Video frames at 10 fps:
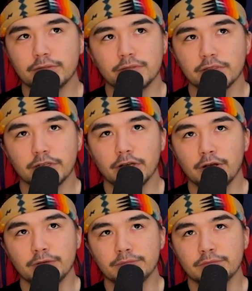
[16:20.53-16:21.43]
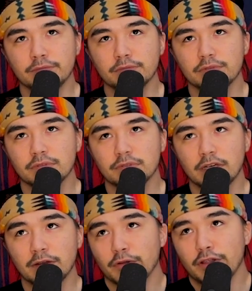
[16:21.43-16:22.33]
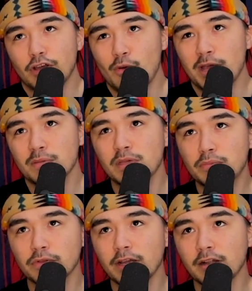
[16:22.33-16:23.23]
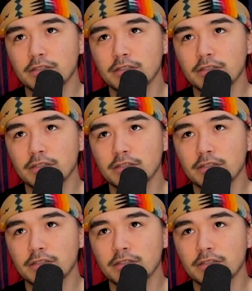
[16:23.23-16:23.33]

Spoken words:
you know, I didn't really know many people there,